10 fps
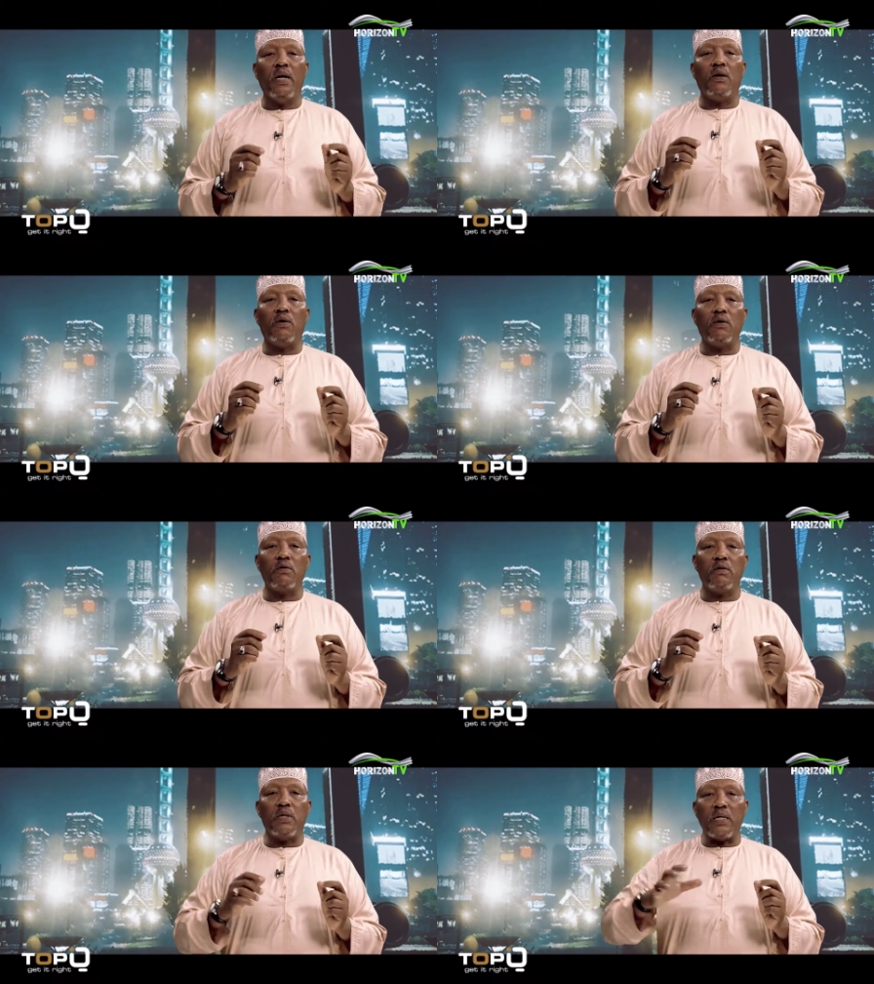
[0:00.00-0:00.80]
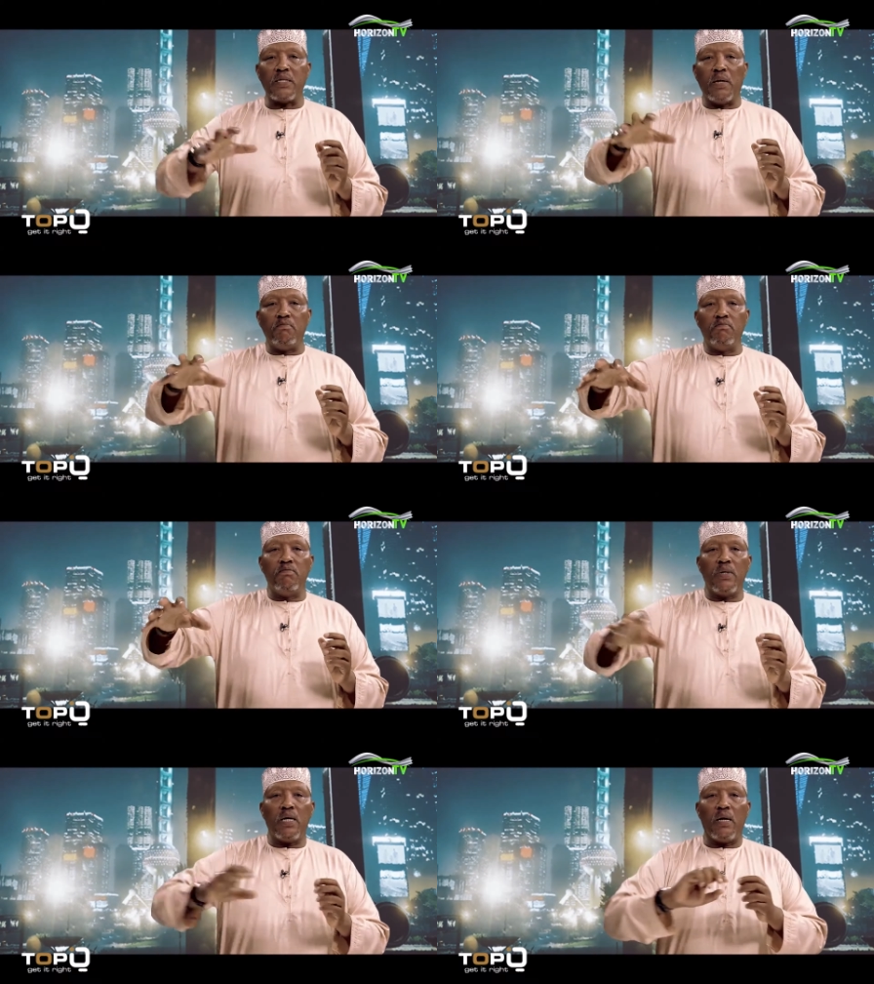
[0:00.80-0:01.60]
or there are some
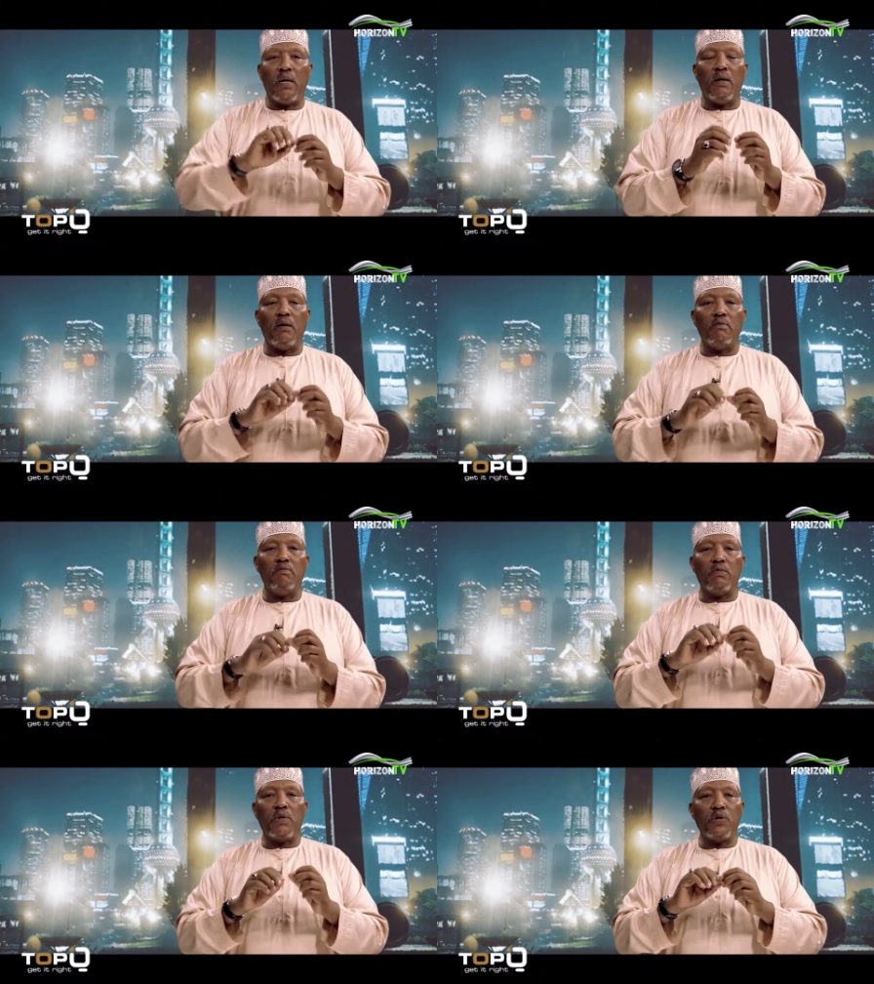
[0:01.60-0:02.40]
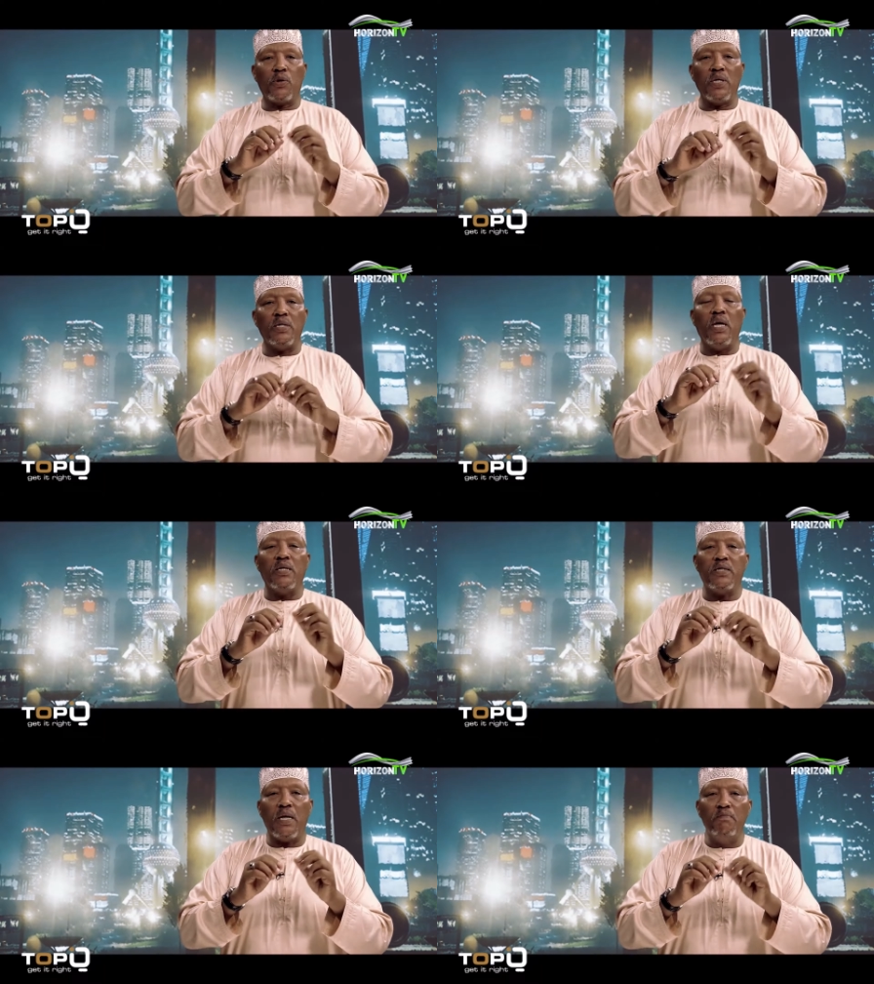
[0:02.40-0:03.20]
um, what do you call
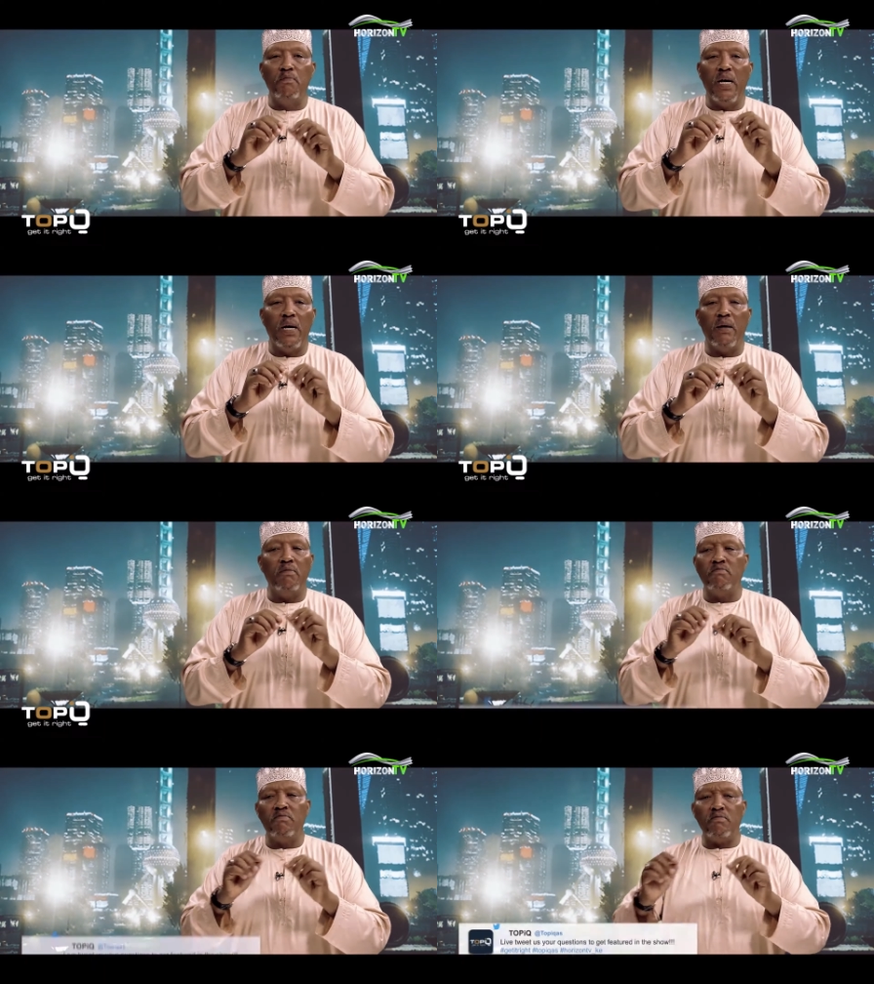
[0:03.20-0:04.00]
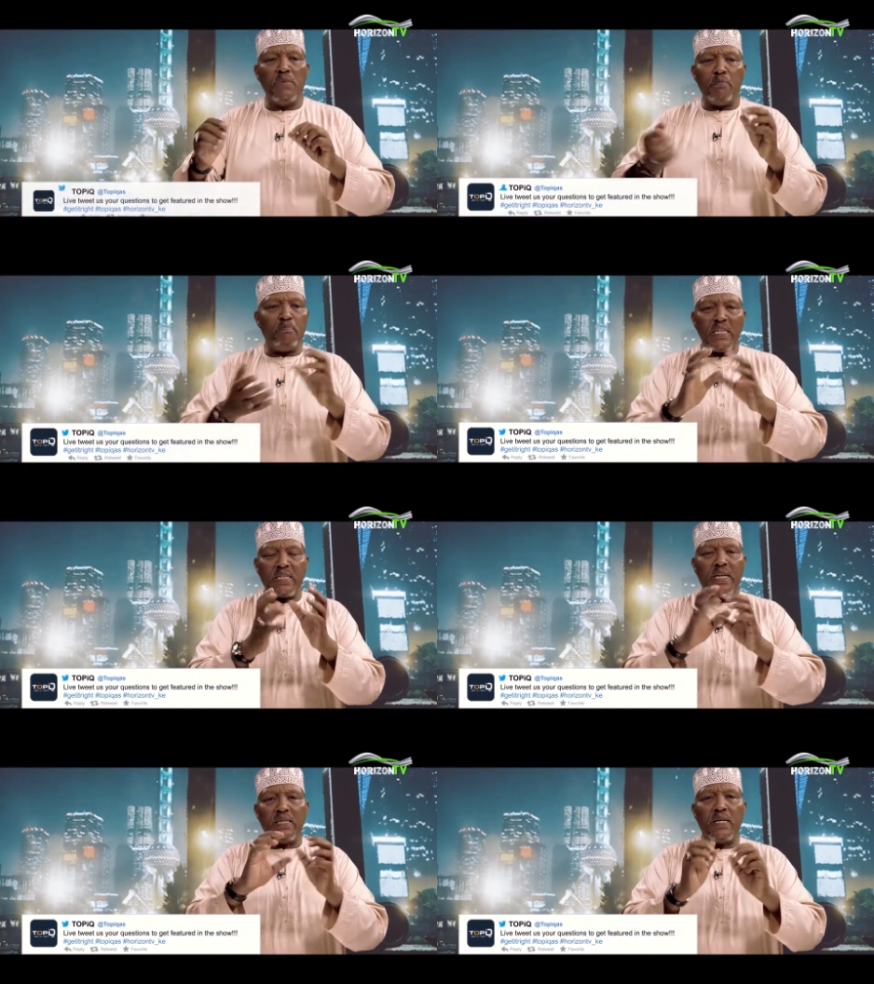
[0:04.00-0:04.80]
it, some um,
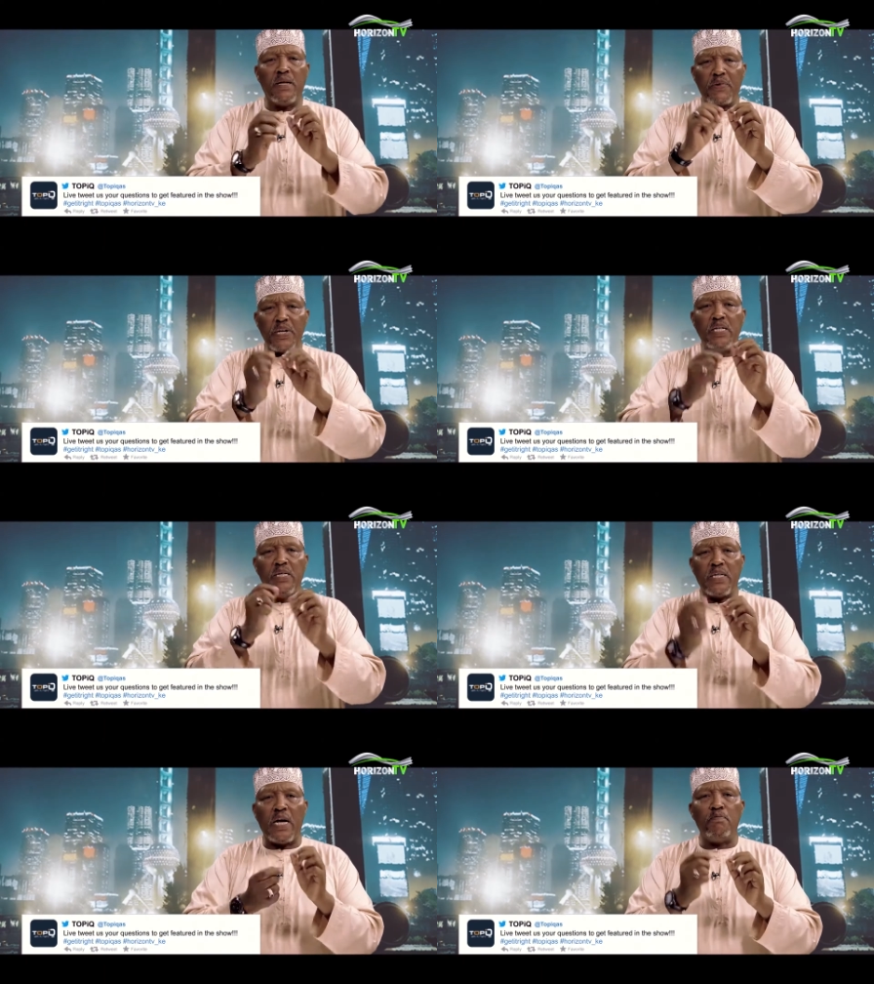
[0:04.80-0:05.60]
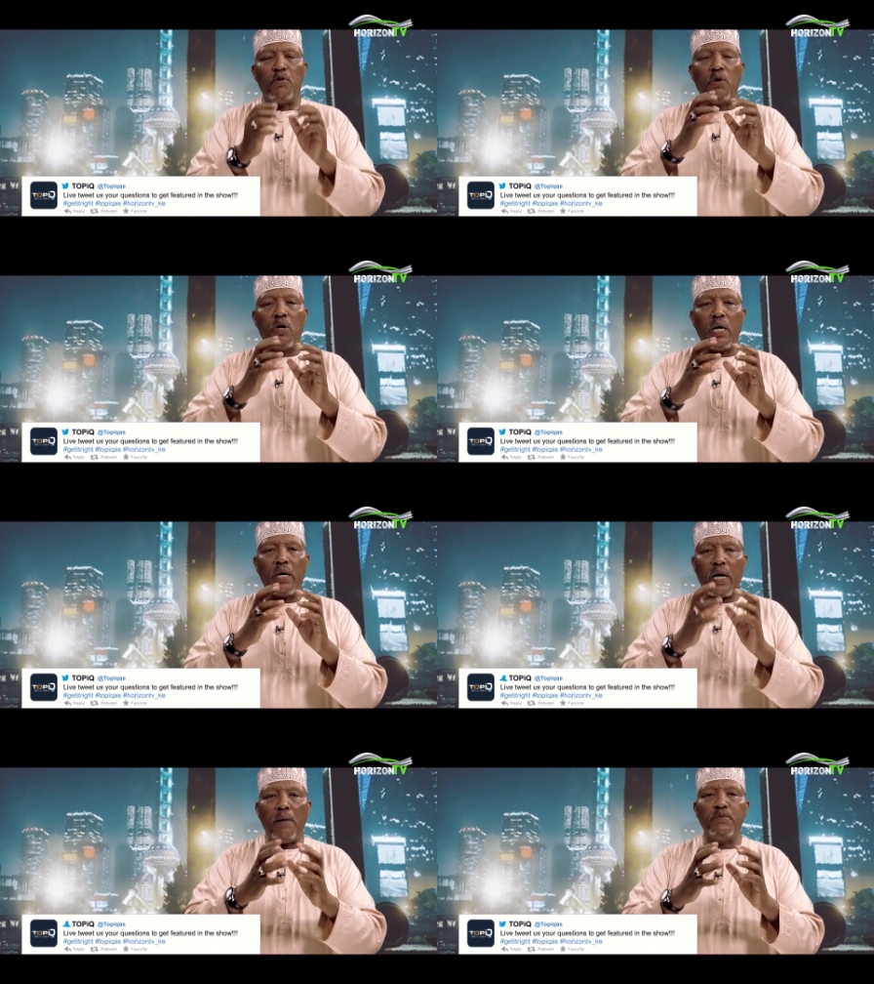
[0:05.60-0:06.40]
basket reed type uh,
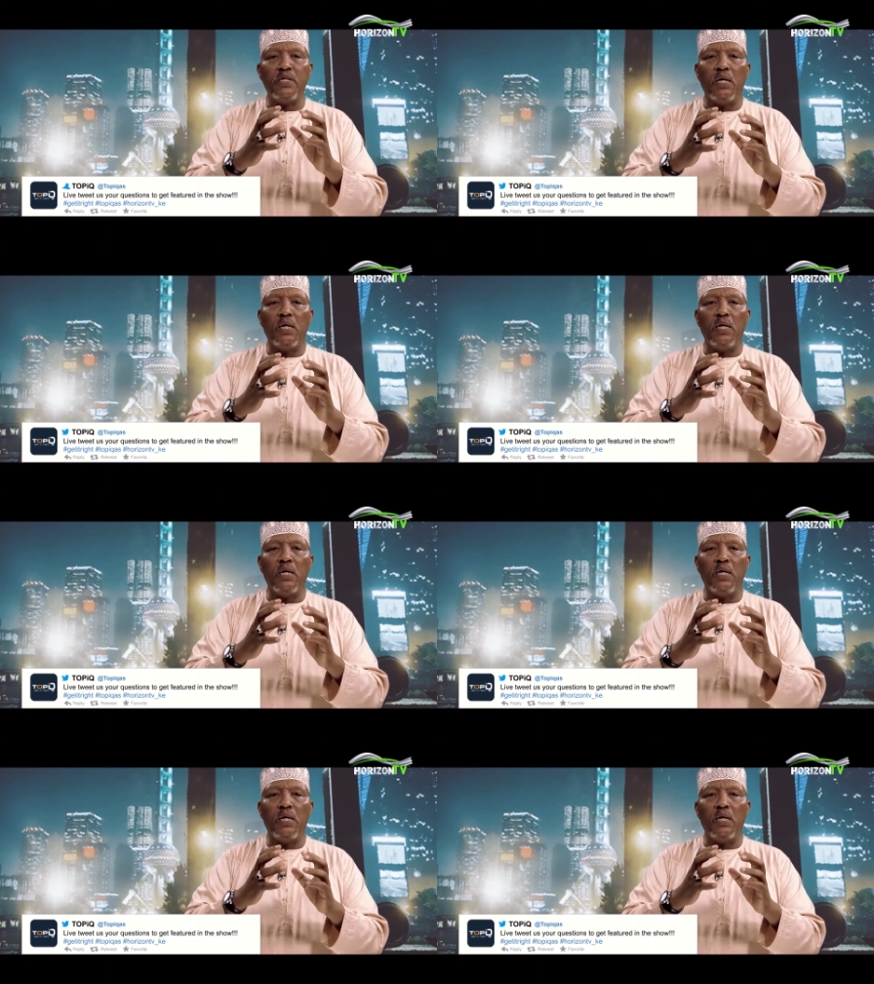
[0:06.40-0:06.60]
caps.